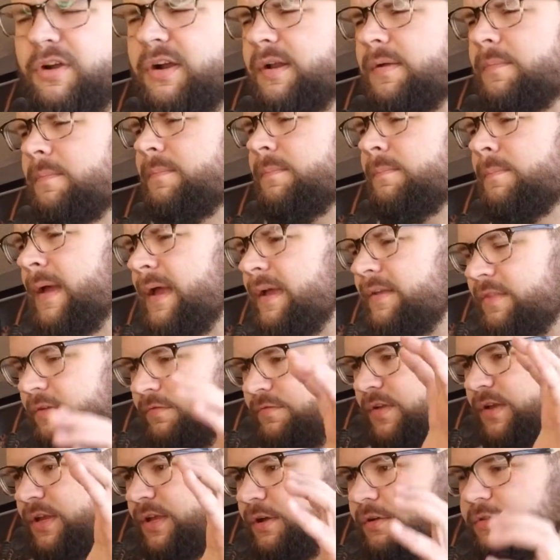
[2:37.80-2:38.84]
to make the
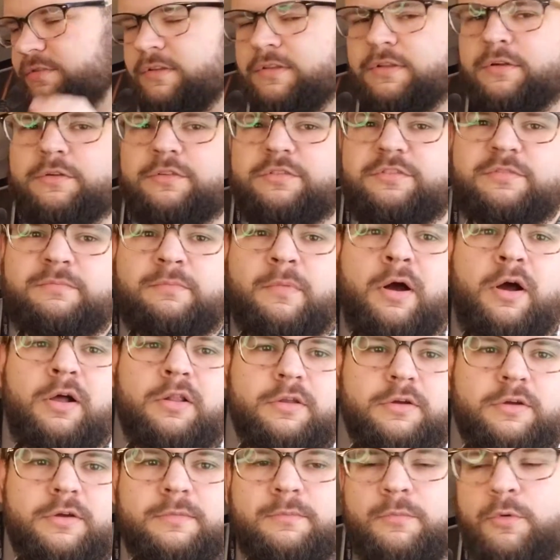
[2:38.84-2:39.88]
videos a little
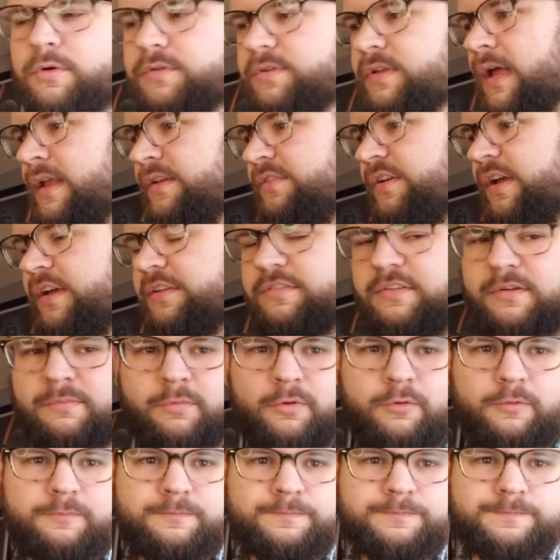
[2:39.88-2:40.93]
smaller, more digestible.